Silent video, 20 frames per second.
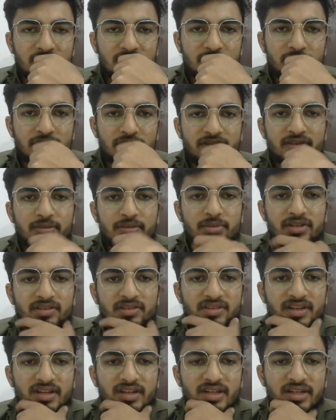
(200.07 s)
present my
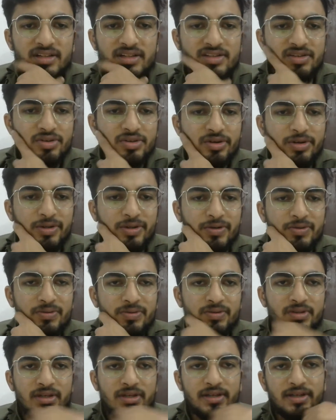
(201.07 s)
screen. I'll show it to you,
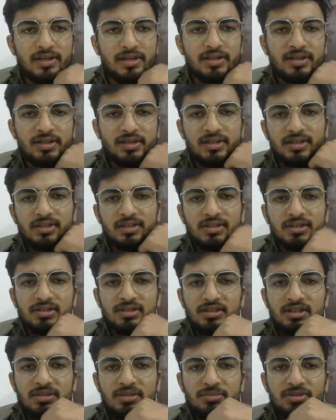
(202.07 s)
right?
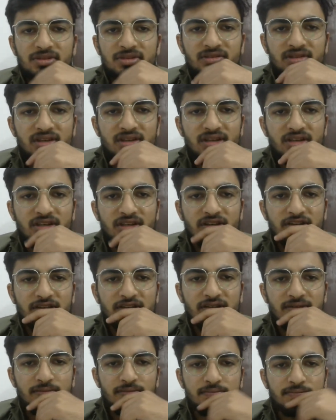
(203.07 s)
Give me a
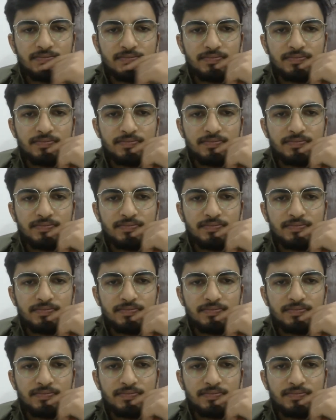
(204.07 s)
second.